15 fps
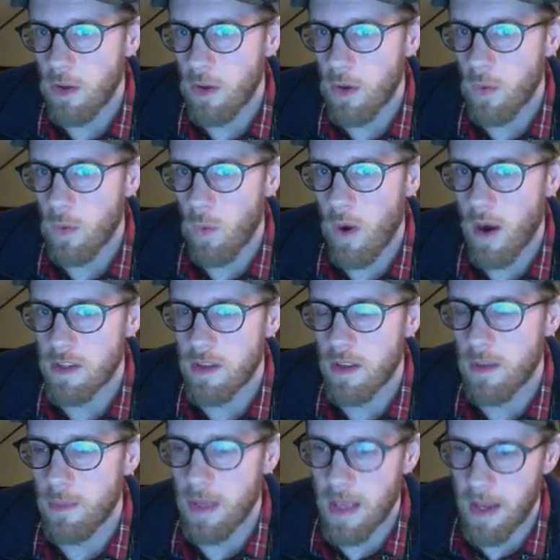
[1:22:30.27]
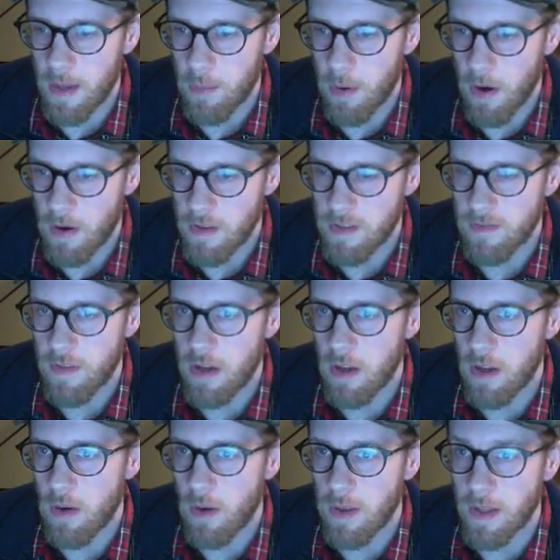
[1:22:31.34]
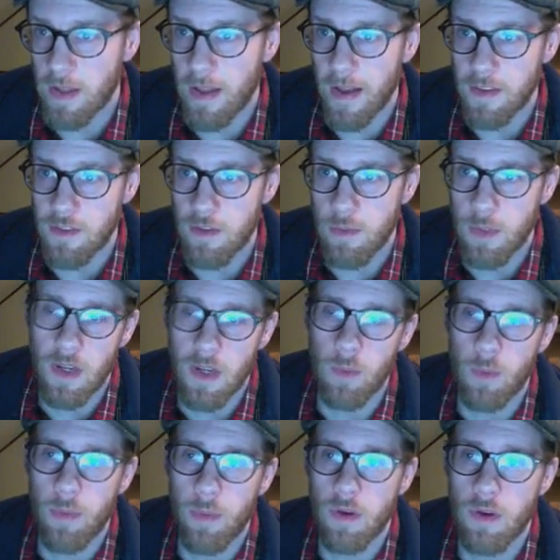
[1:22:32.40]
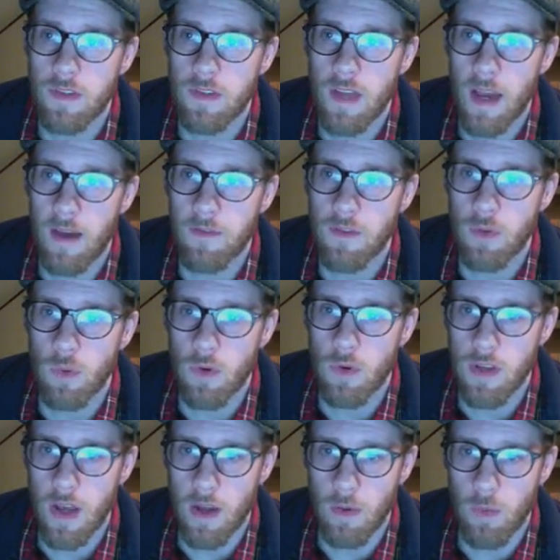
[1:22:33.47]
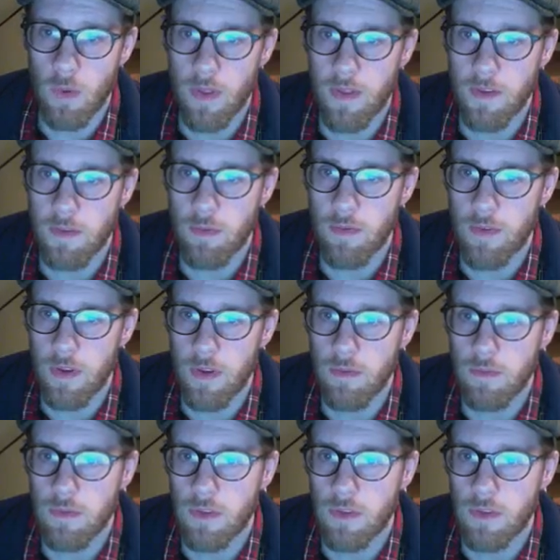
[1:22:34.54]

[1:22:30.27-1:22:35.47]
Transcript: You can watch the beginning part of this video on the classroom, which I will post after we're done with this review.